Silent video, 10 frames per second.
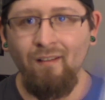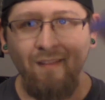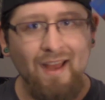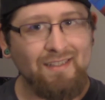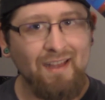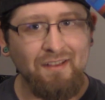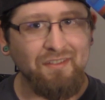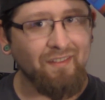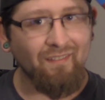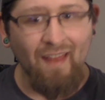Last House
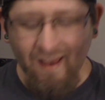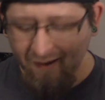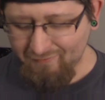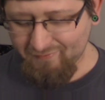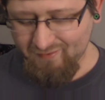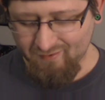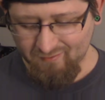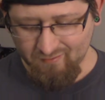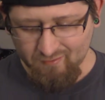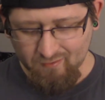on the Left,
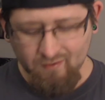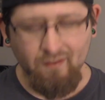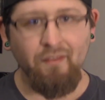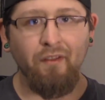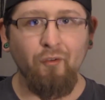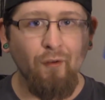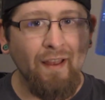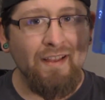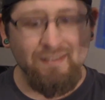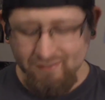
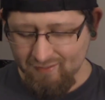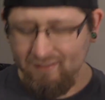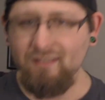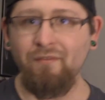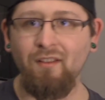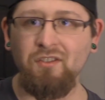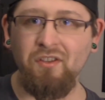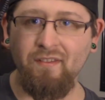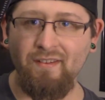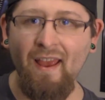Crazies, Village
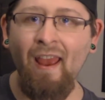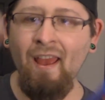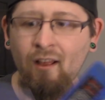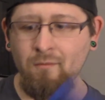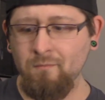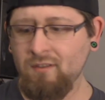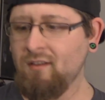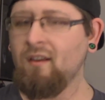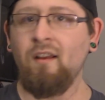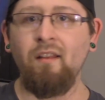of the Damned,
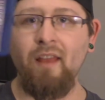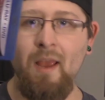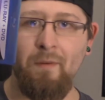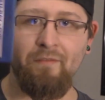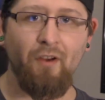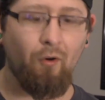Amityville